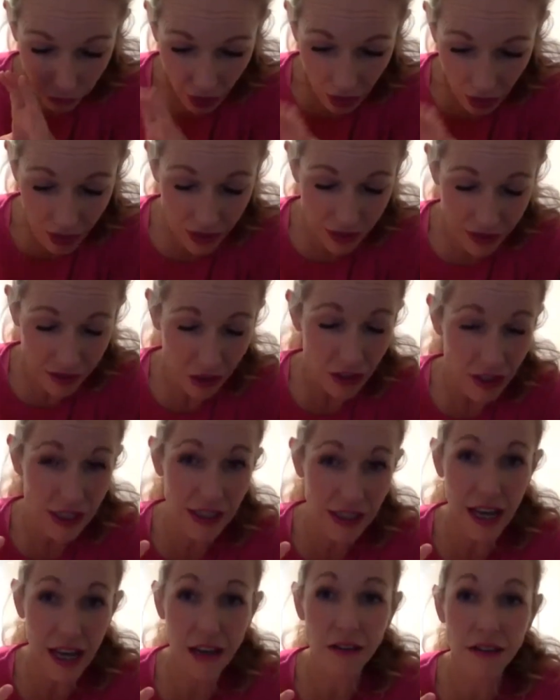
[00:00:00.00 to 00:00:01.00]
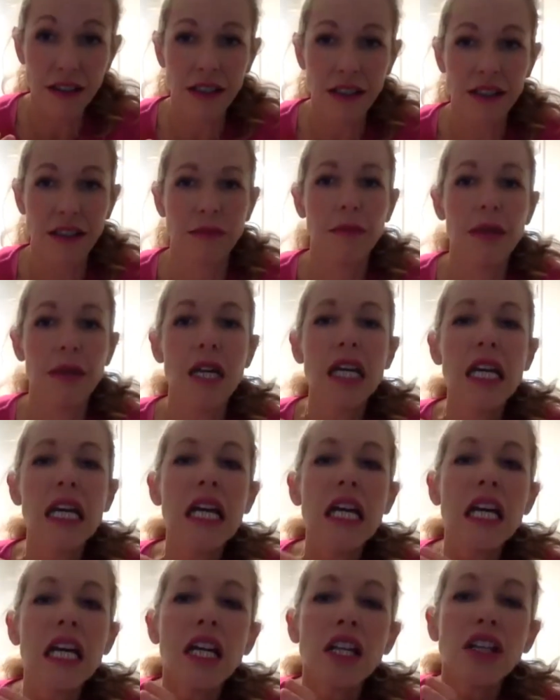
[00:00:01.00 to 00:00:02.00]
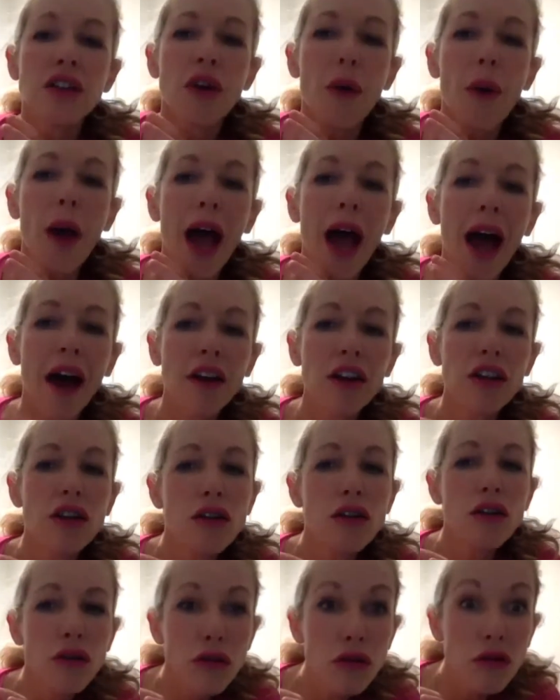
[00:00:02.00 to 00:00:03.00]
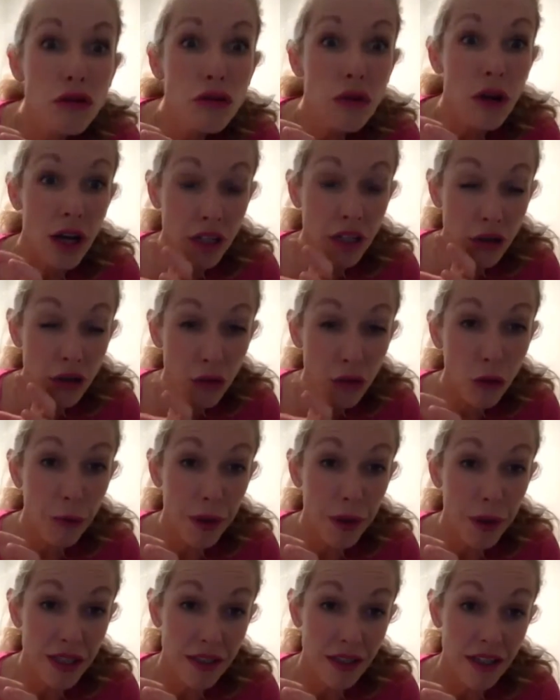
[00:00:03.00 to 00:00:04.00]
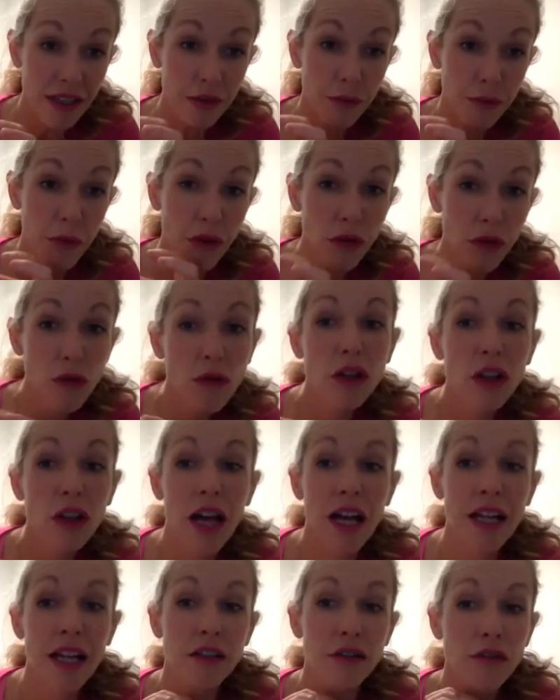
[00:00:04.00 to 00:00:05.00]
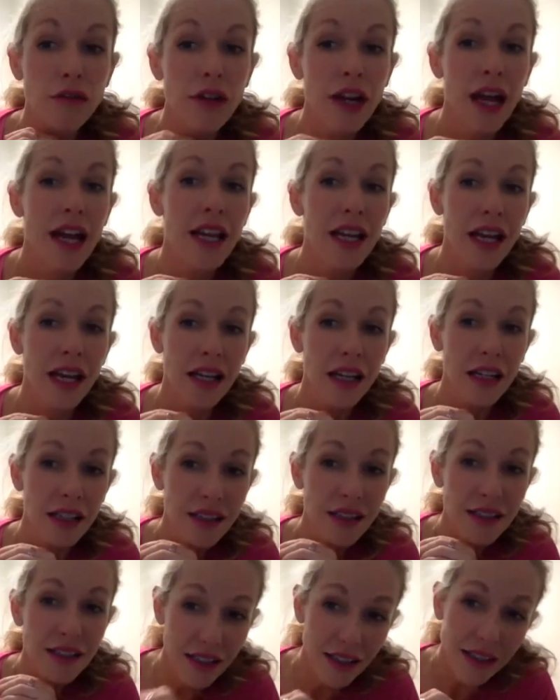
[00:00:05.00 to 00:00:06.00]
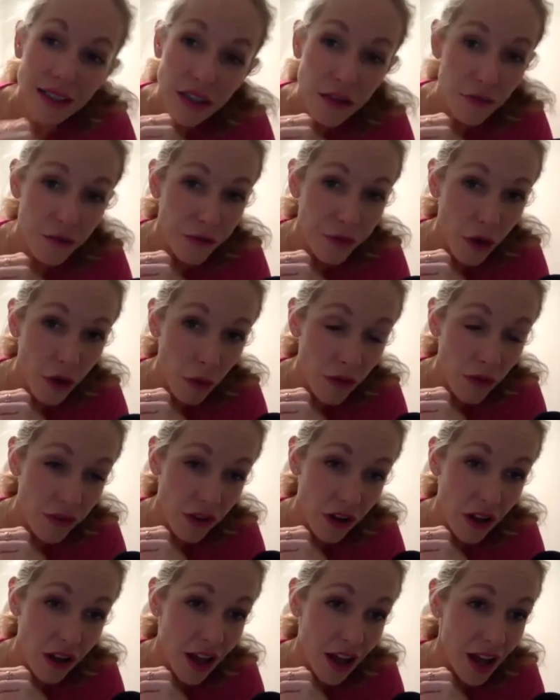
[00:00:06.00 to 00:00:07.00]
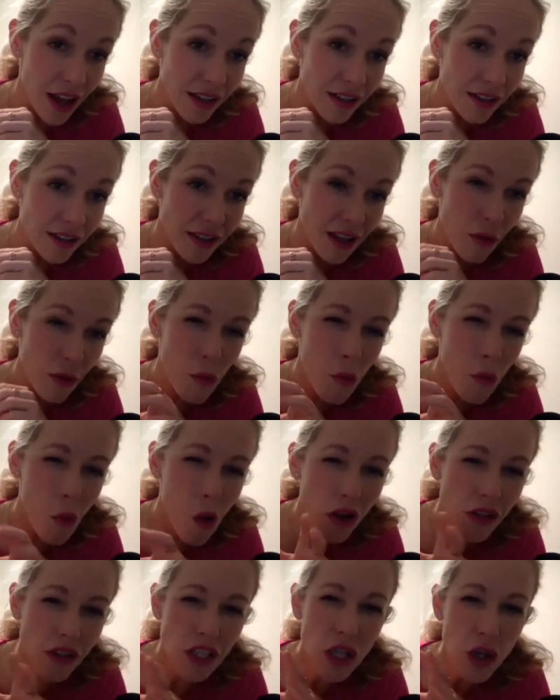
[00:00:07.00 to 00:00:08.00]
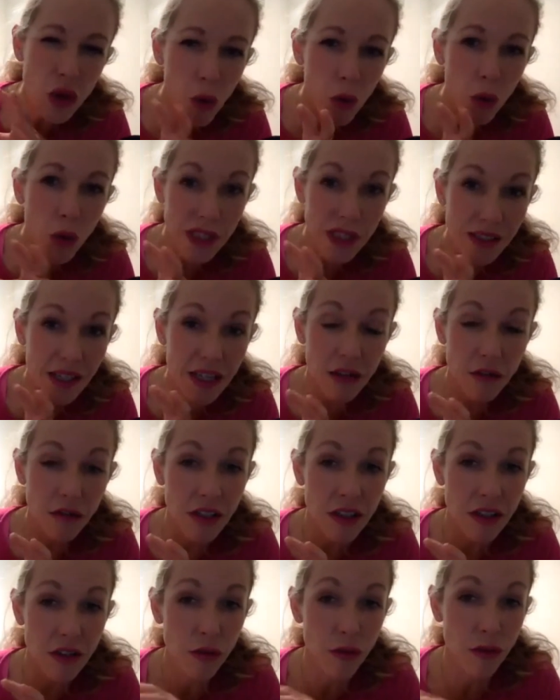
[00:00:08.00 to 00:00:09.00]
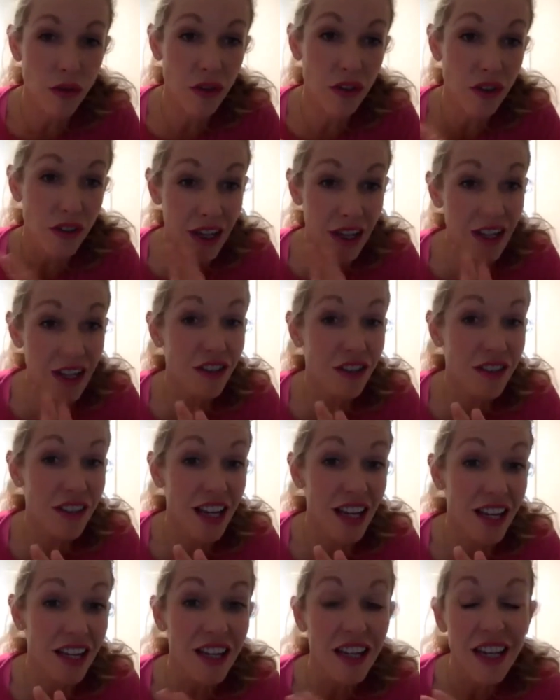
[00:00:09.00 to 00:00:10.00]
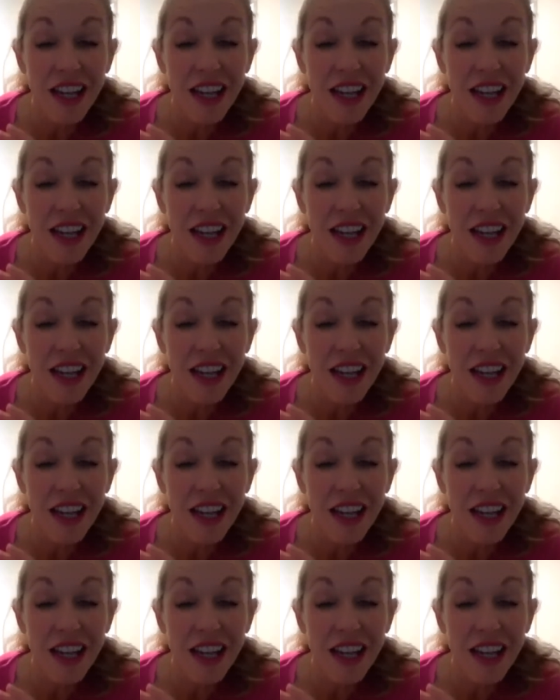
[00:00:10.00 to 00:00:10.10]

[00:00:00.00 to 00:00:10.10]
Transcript: and a solid sales system. So how do you in your business with your clients create a consistent flow of clients? Like, what's your secret sauce? Because as you said,